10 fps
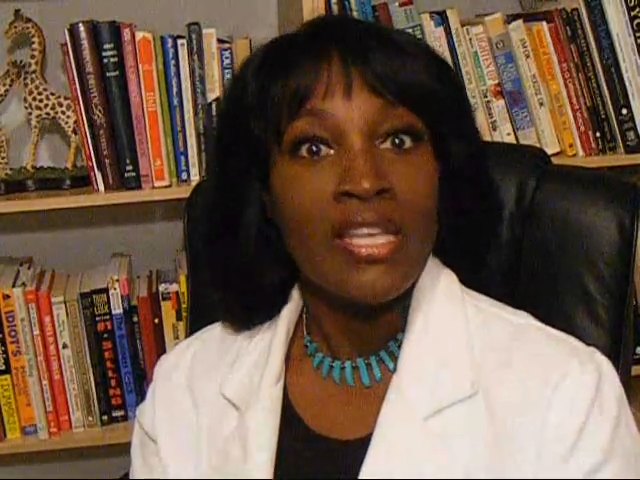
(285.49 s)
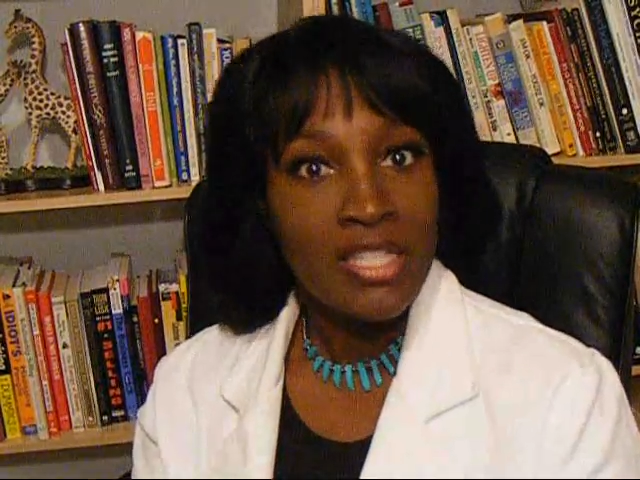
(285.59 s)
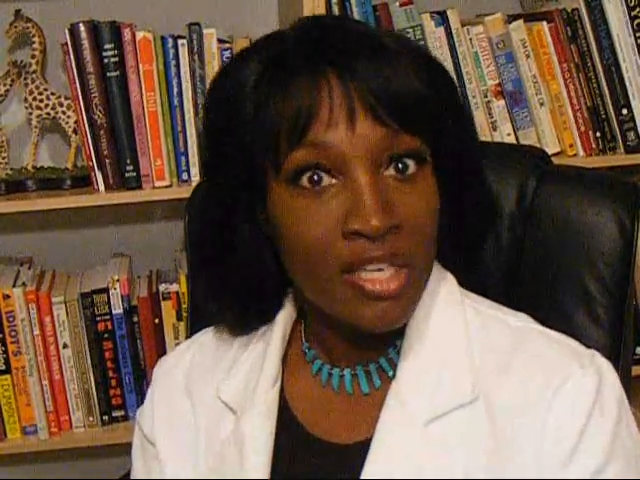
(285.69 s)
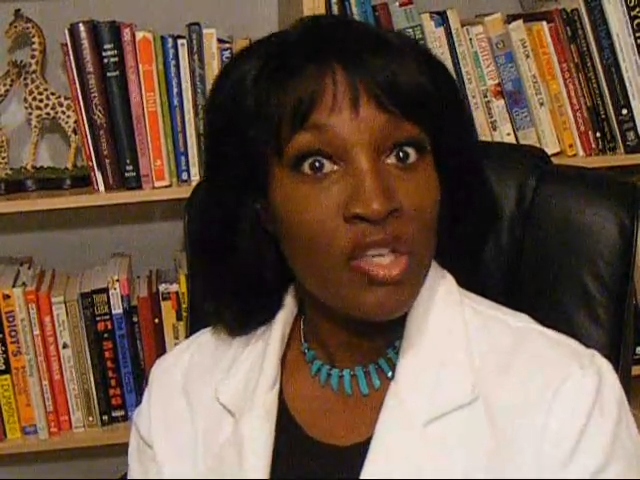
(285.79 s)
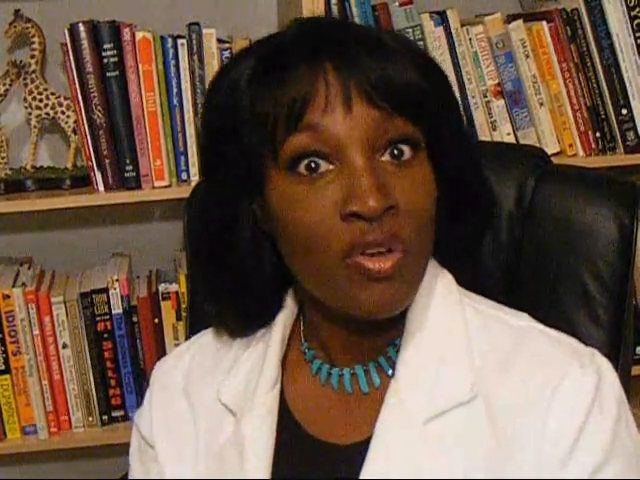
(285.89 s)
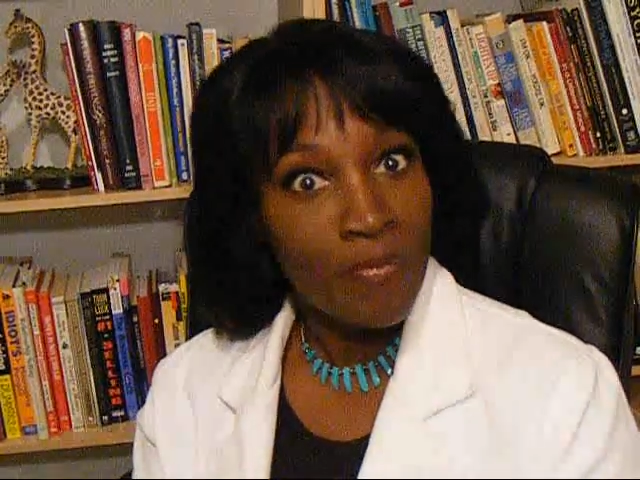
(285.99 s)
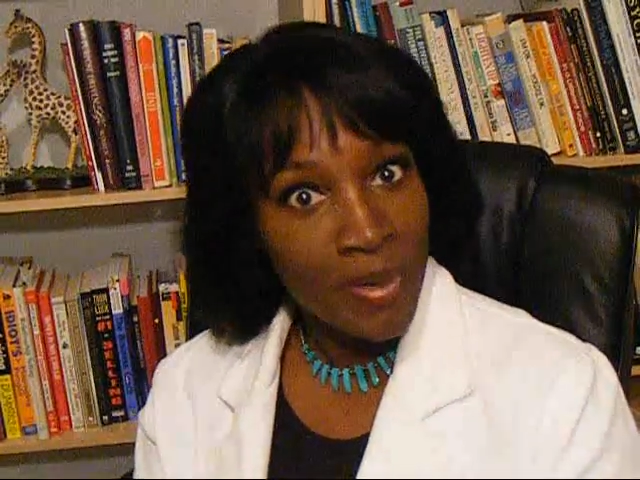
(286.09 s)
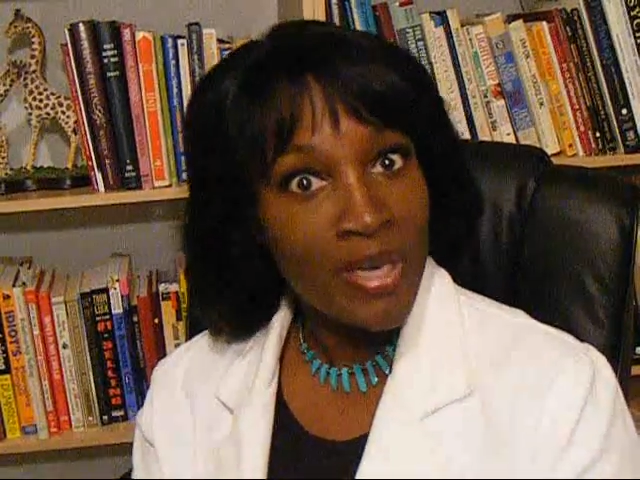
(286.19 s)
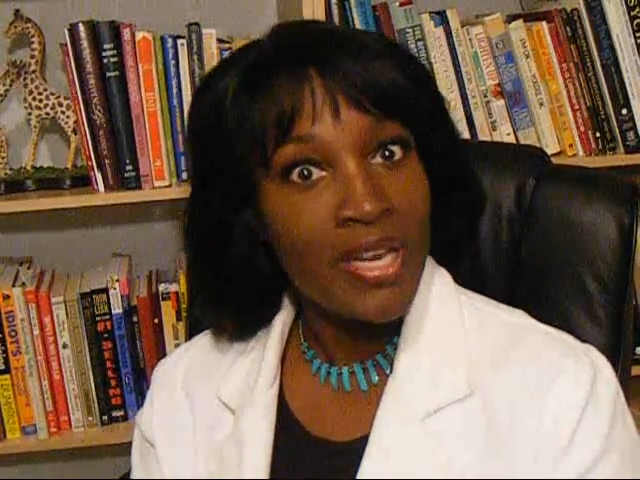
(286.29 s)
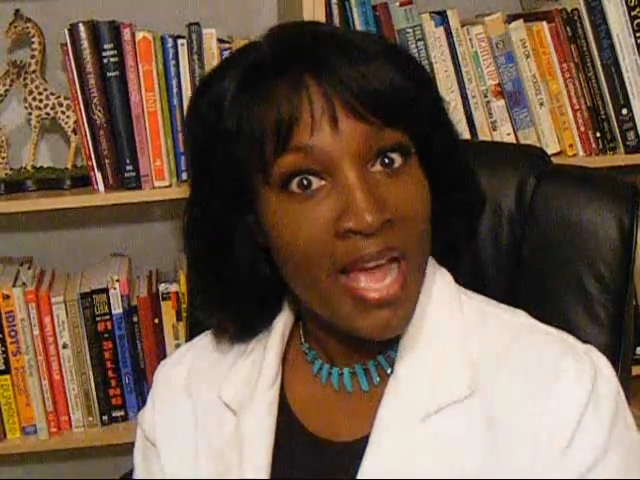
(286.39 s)
until you
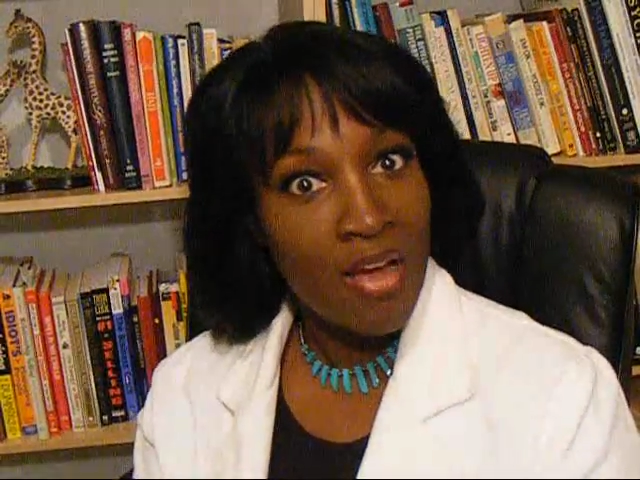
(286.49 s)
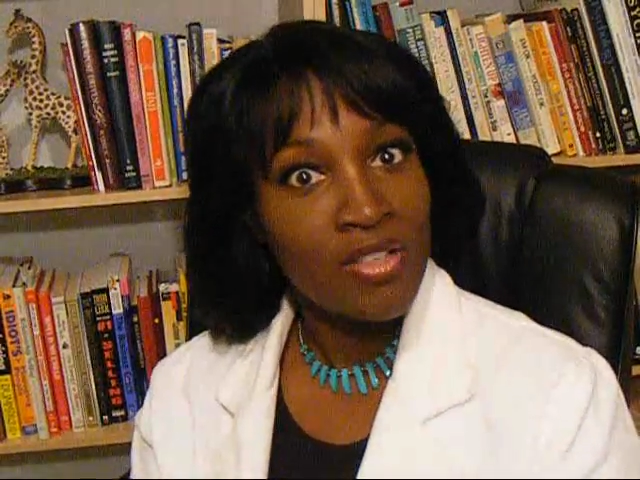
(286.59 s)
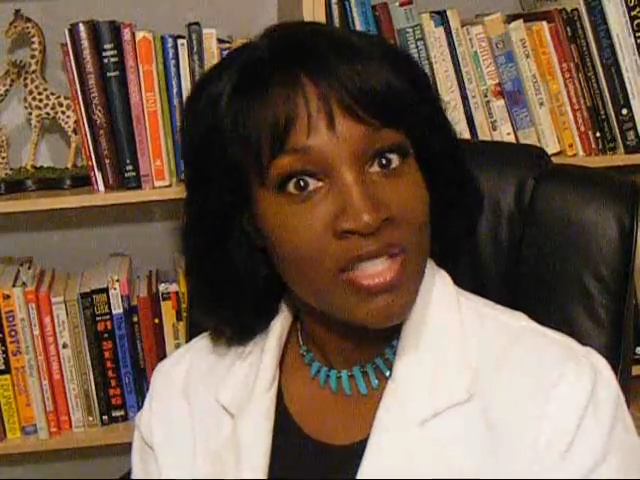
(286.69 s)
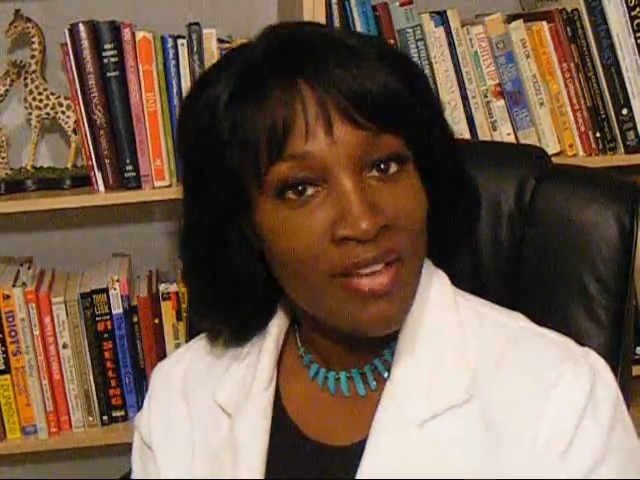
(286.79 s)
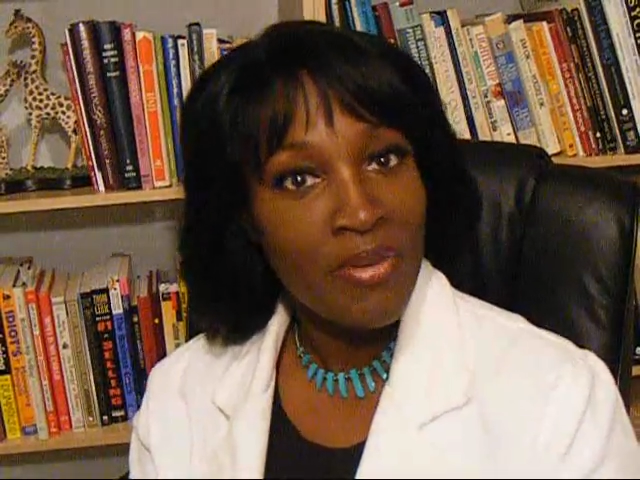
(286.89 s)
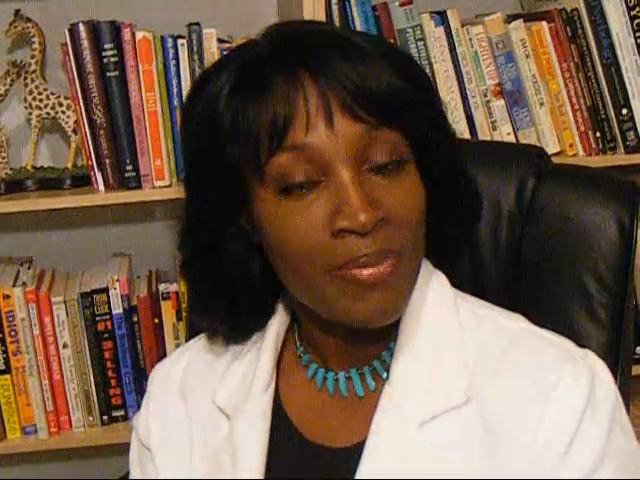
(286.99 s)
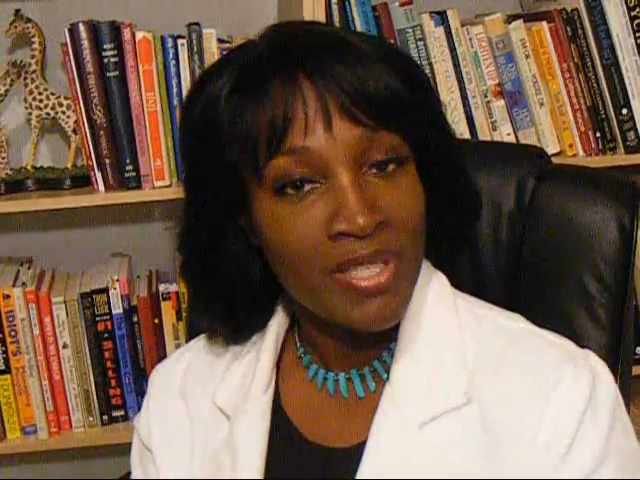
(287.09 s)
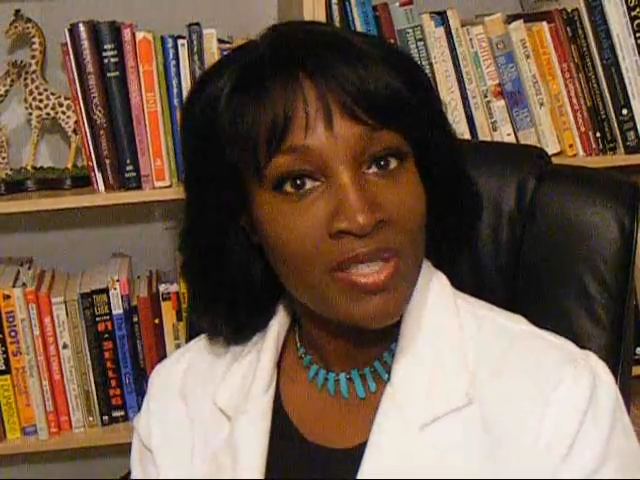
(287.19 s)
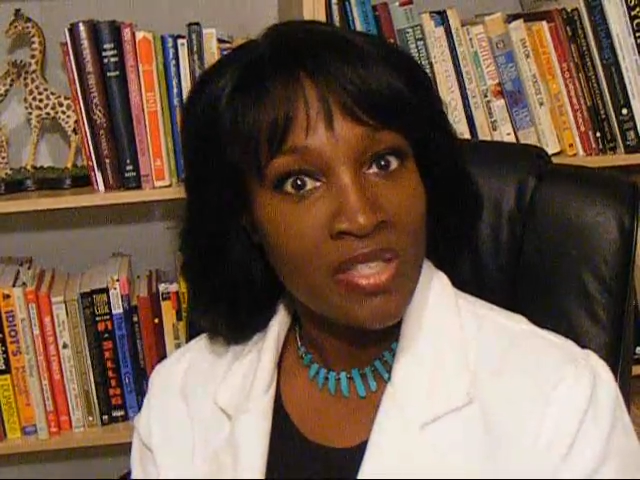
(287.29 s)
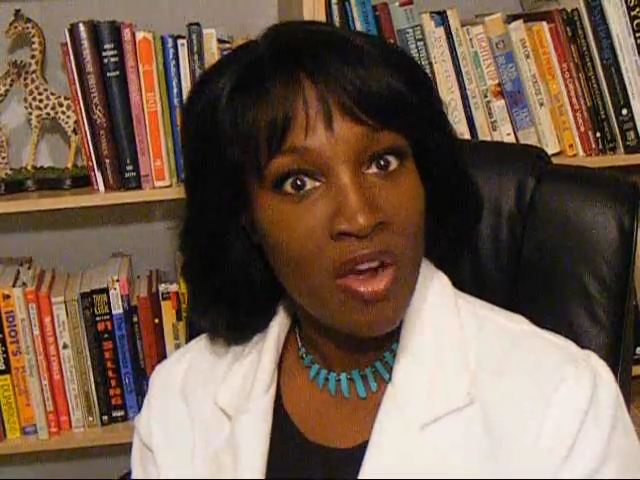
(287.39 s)
have put out seven
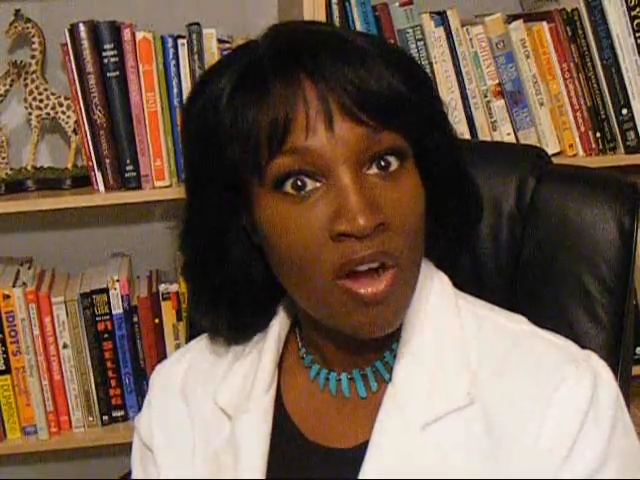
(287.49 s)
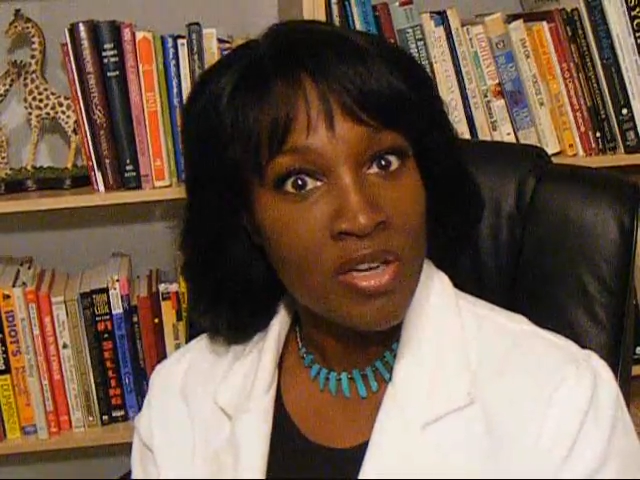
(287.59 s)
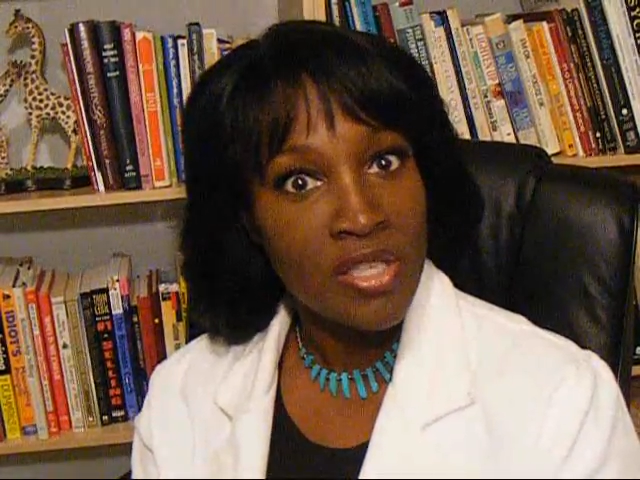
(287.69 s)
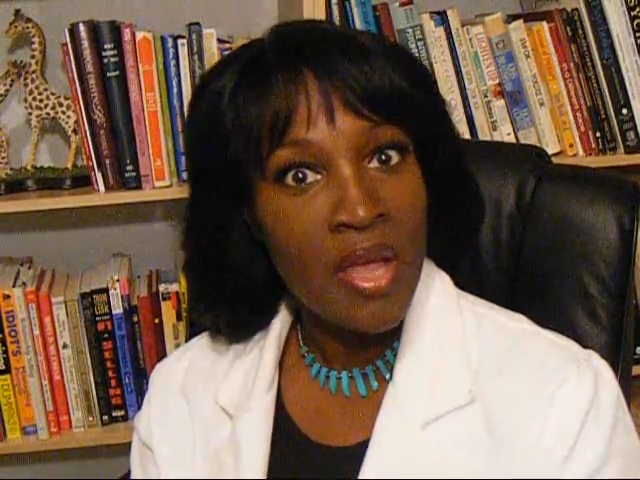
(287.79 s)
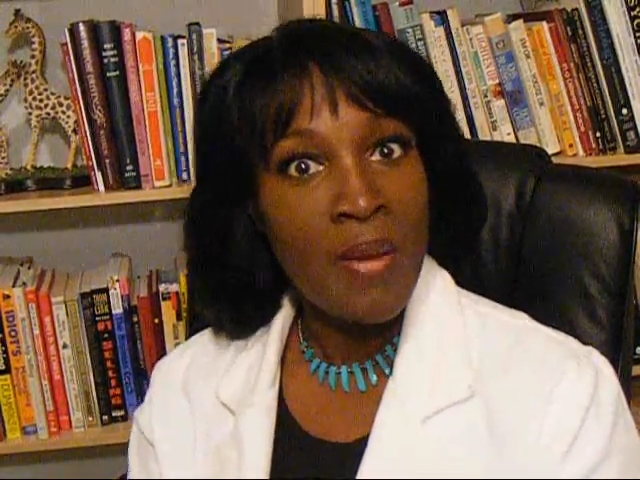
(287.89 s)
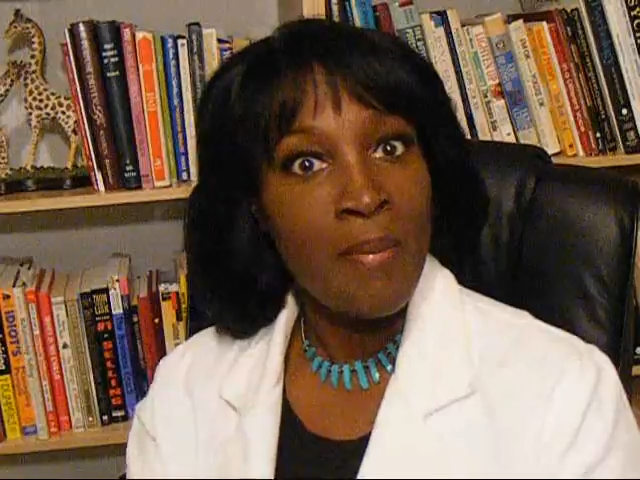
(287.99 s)
business cards.